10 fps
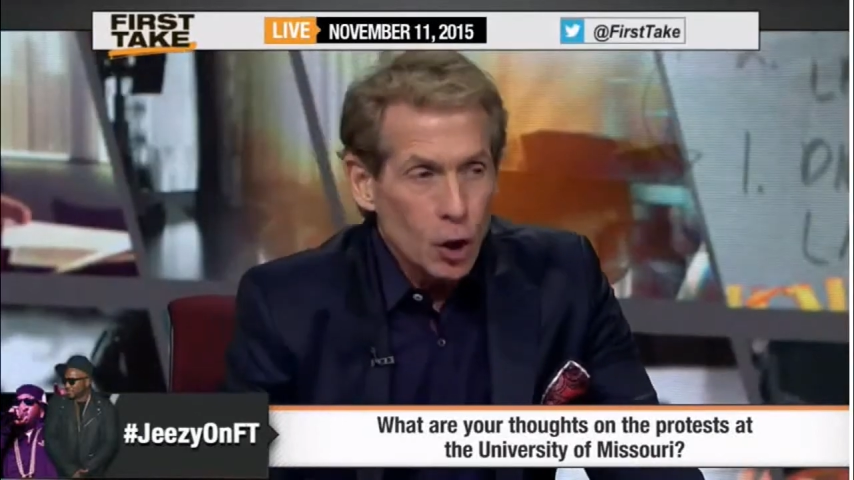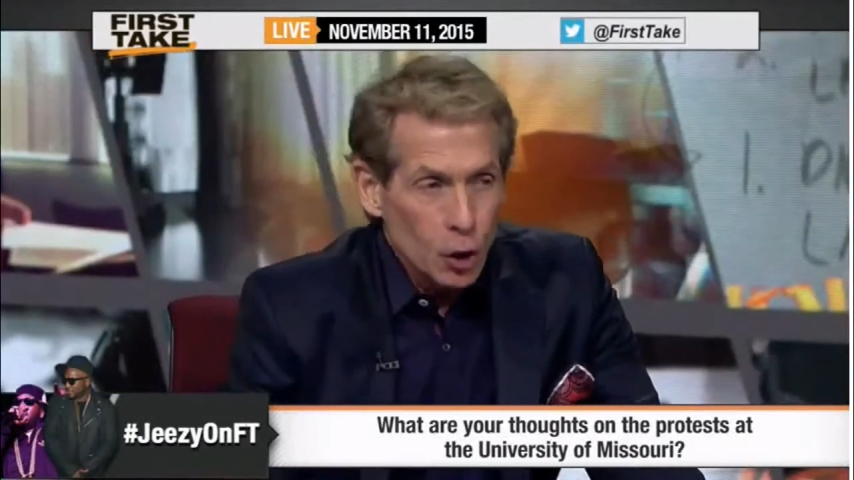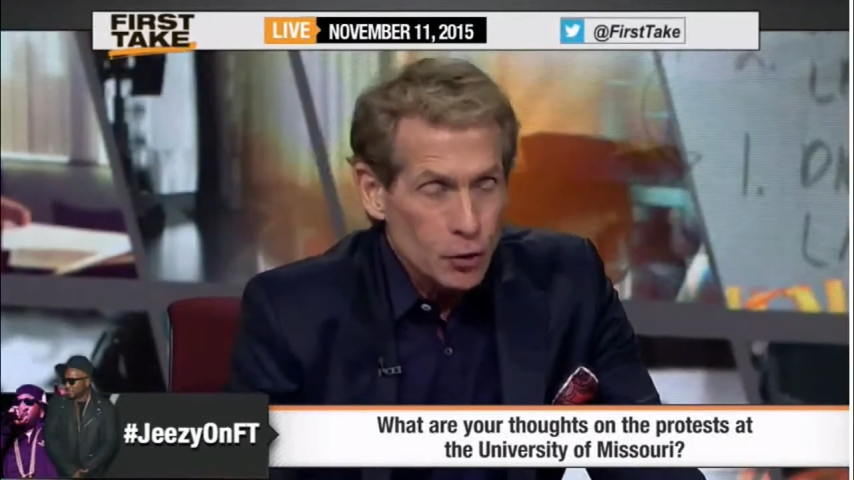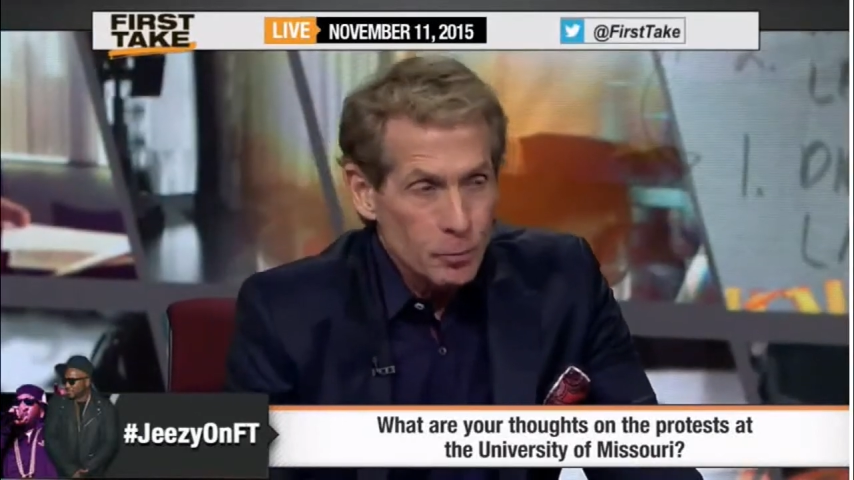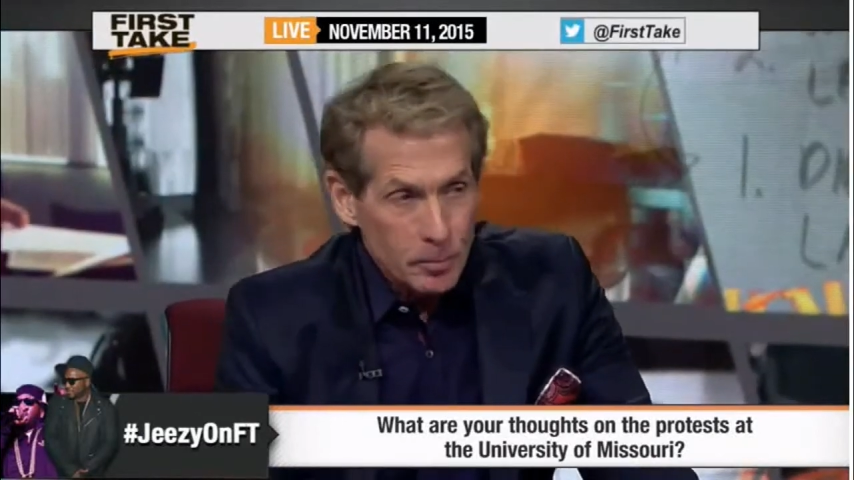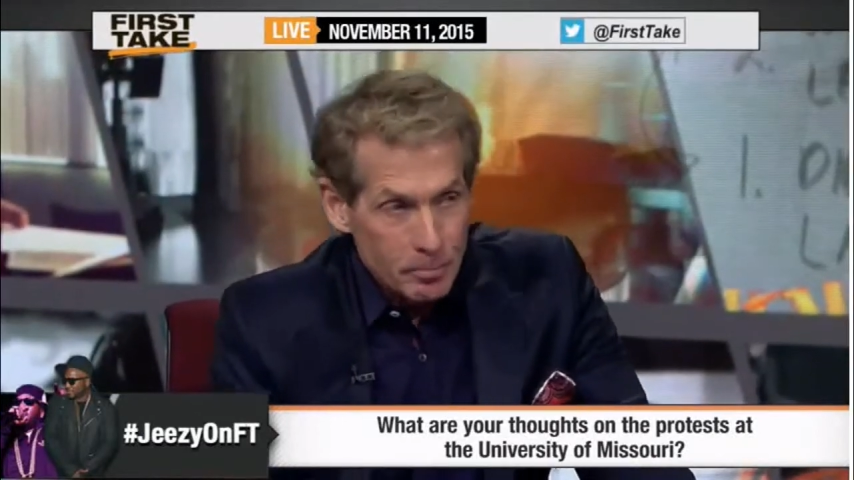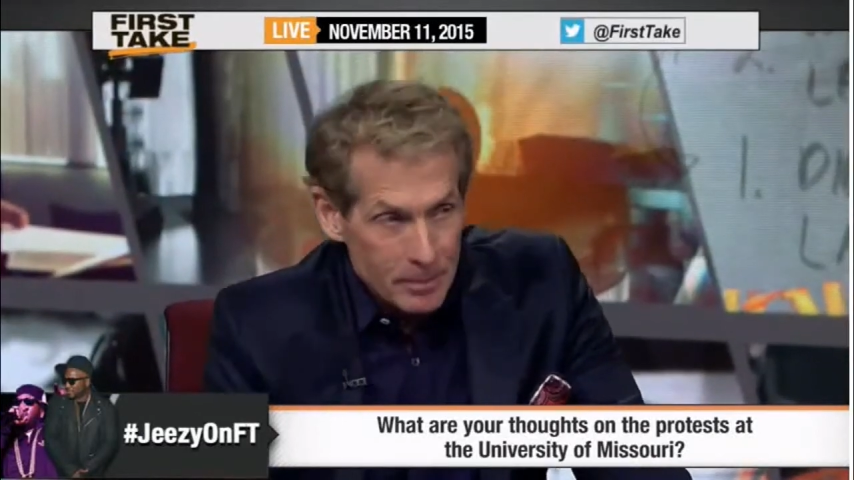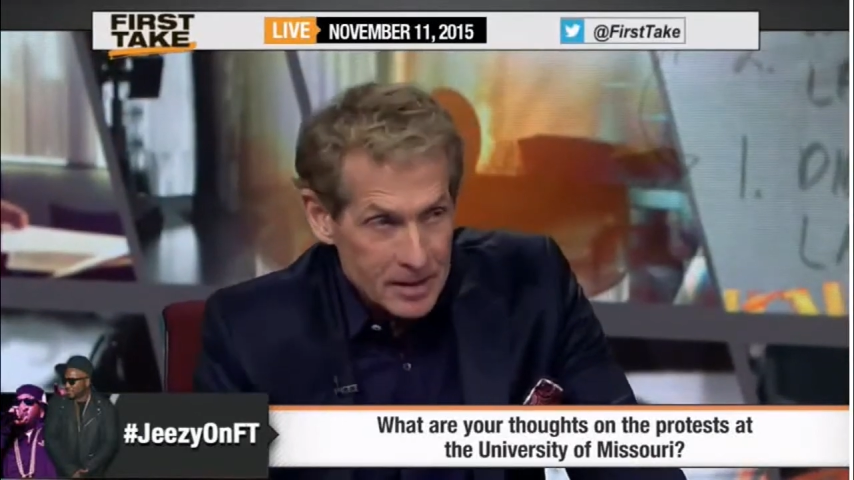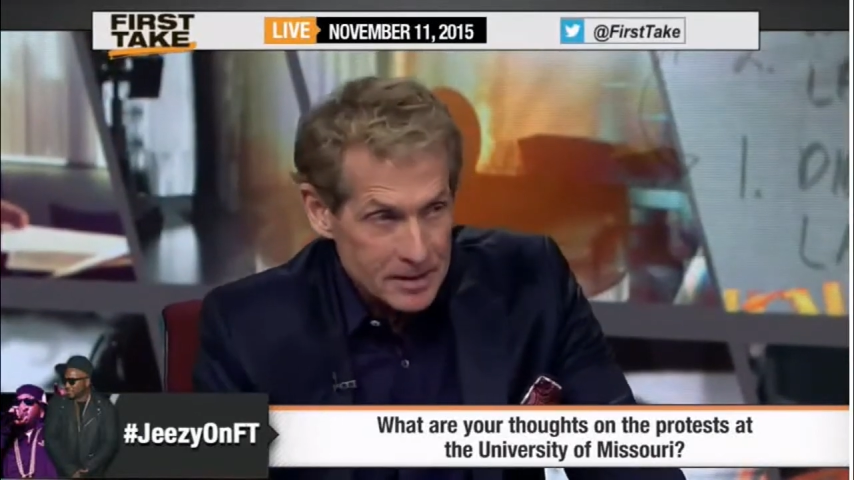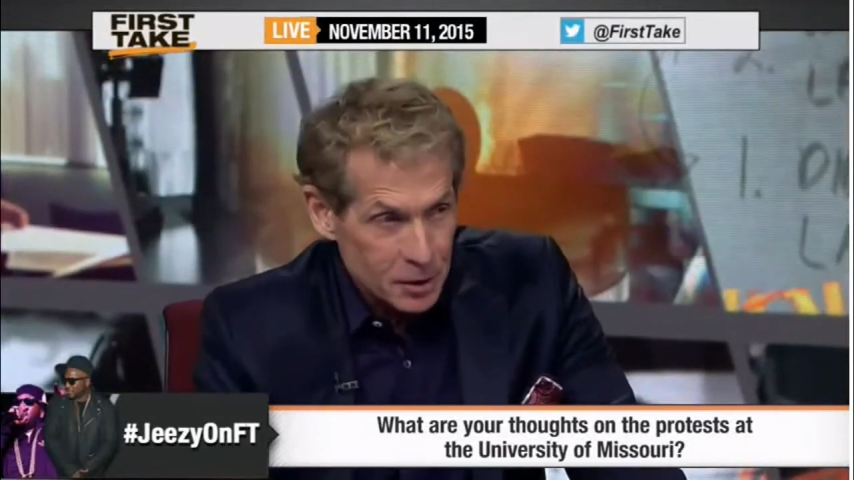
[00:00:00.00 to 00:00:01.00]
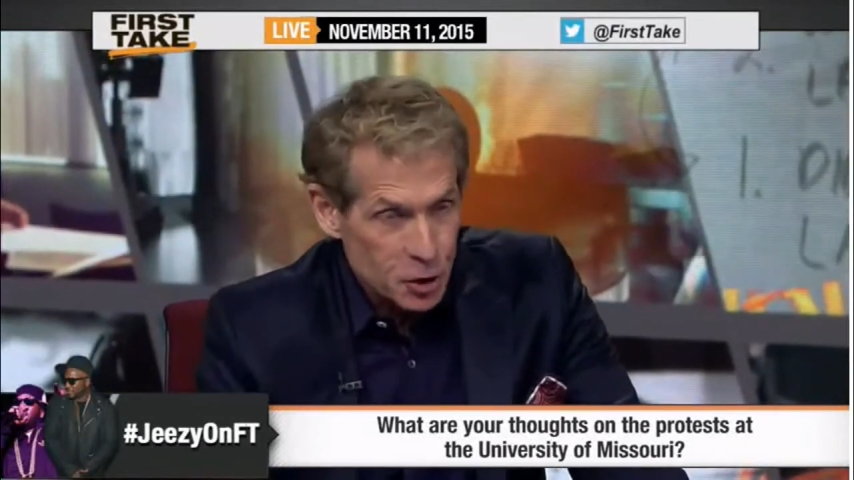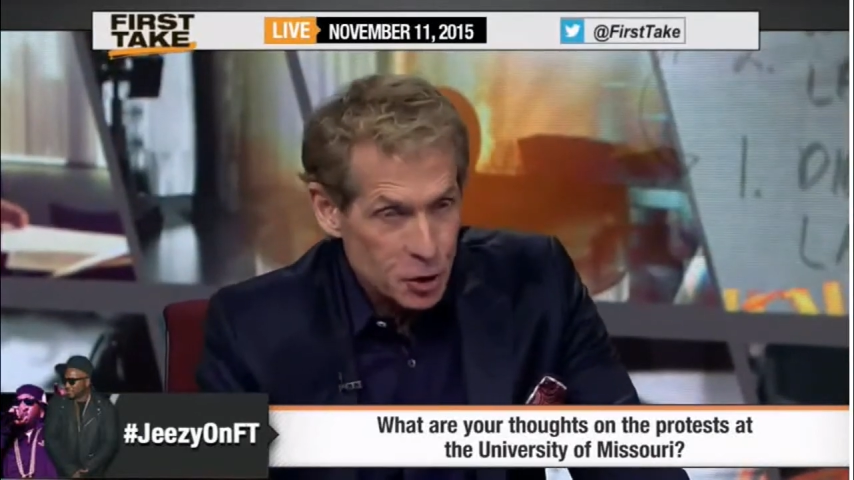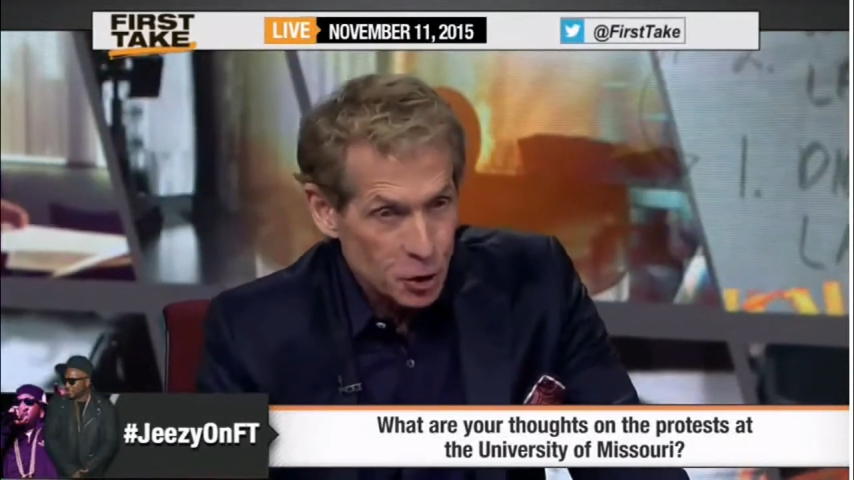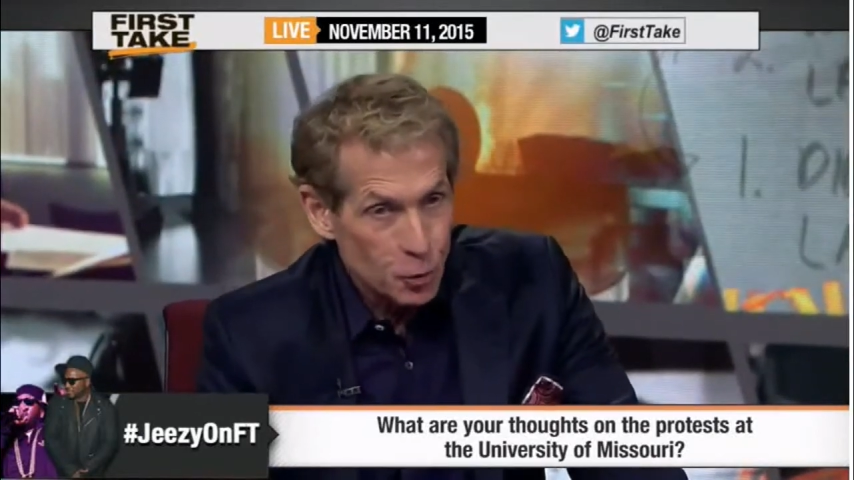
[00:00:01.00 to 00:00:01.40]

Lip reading: ultimate message